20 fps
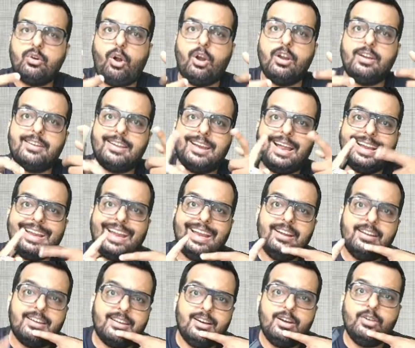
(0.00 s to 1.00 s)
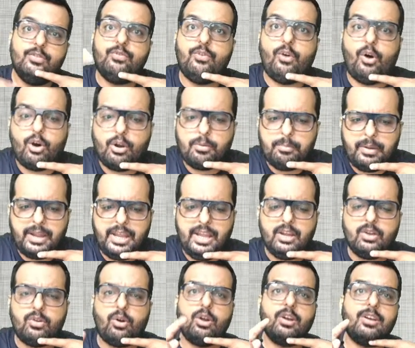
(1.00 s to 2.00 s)
contract entered for
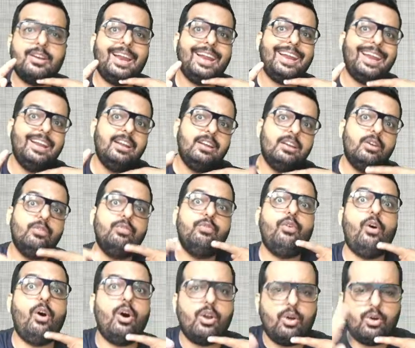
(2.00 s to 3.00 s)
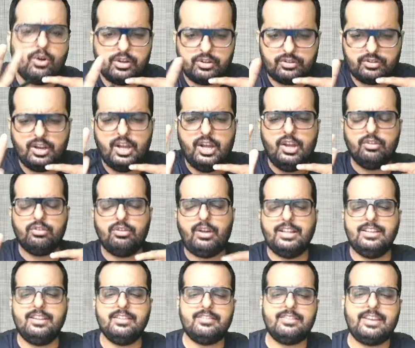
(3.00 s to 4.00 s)
May, contract entered for August. So
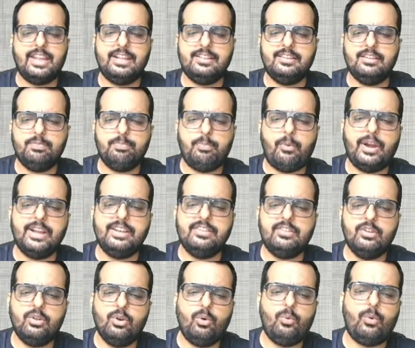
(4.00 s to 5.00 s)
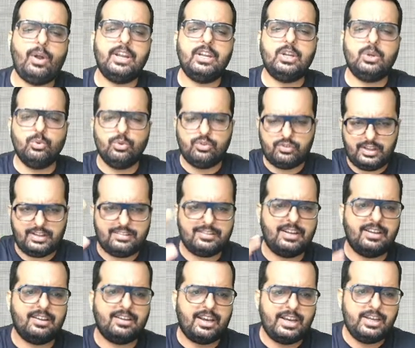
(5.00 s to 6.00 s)
I'll just take this 0.0126
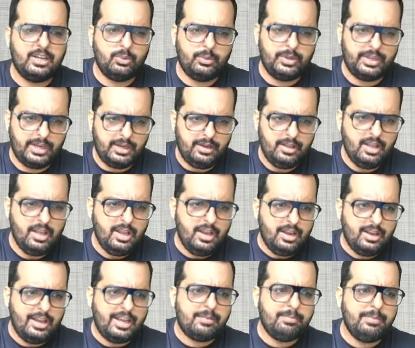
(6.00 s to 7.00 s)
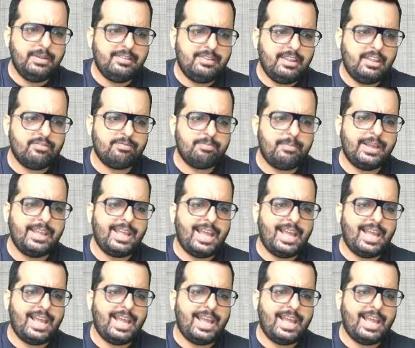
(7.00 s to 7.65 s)
and try doing it. Let me see if my